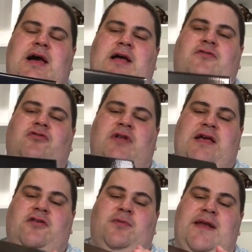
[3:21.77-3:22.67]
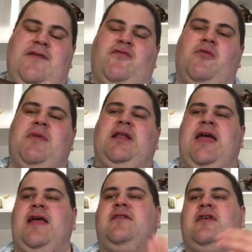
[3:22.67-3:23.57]
and so like a 24 mm
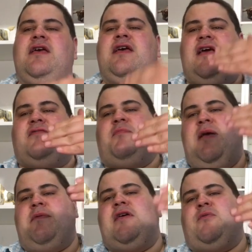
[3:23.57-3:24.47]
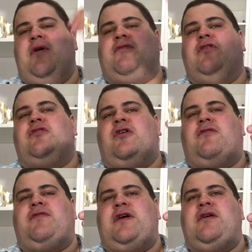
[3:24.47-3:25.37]
lens is maybe the equivalent
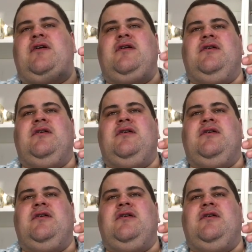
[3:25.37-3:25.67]
of a